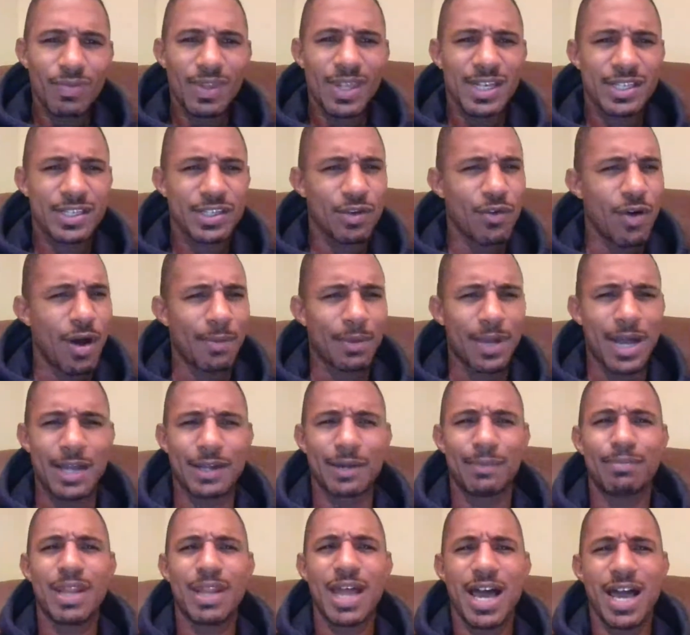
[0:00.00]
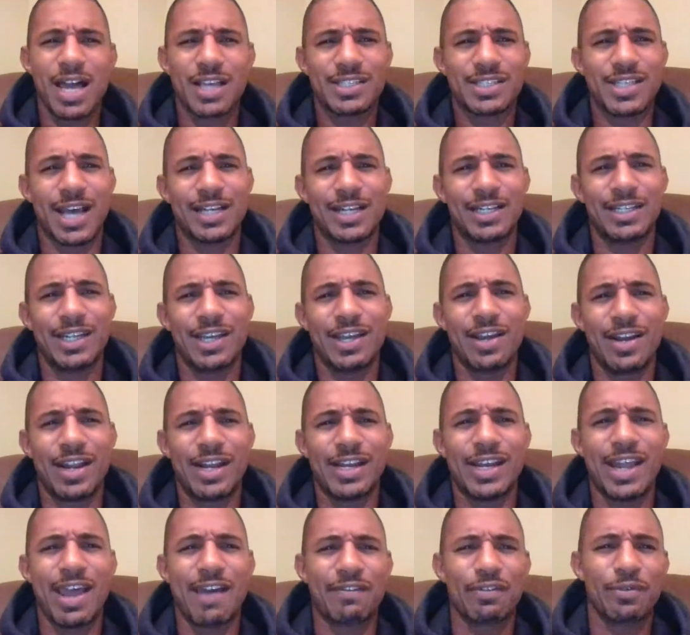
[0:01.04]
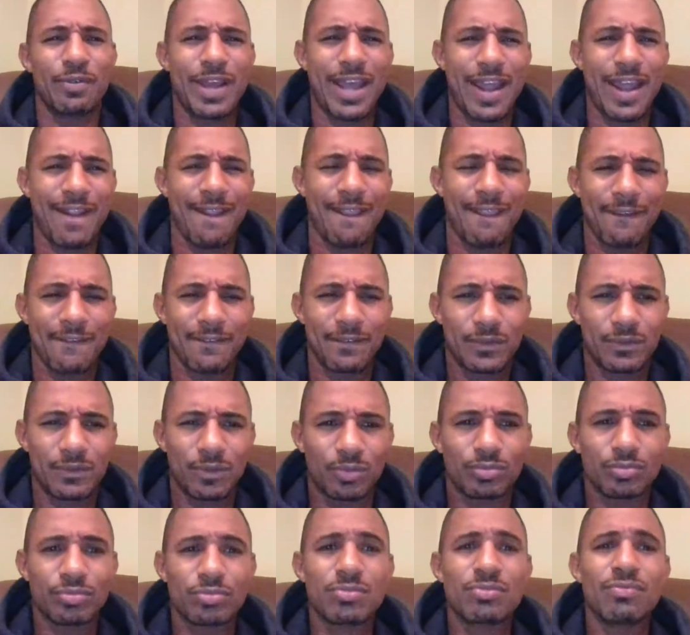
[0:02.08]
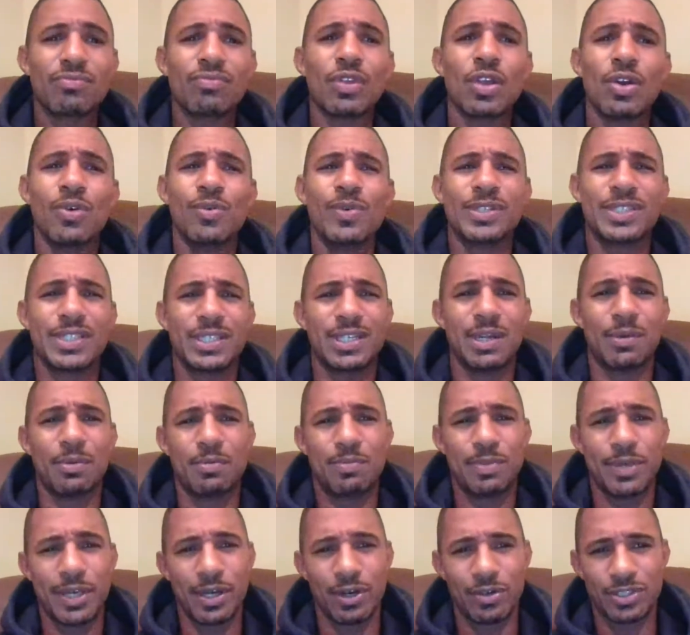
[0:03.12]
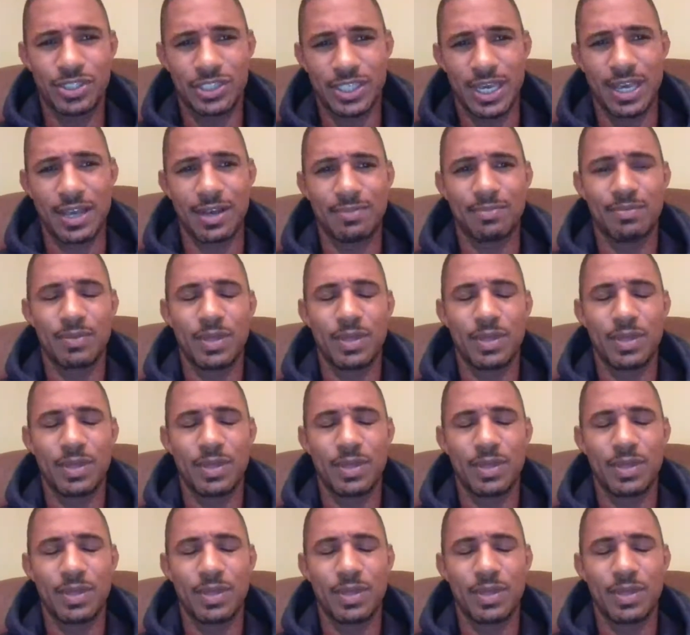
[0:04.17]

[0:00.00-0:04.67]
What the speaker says: So I'm kind of blindsided to hear that Navarrette, who is the WBO champ,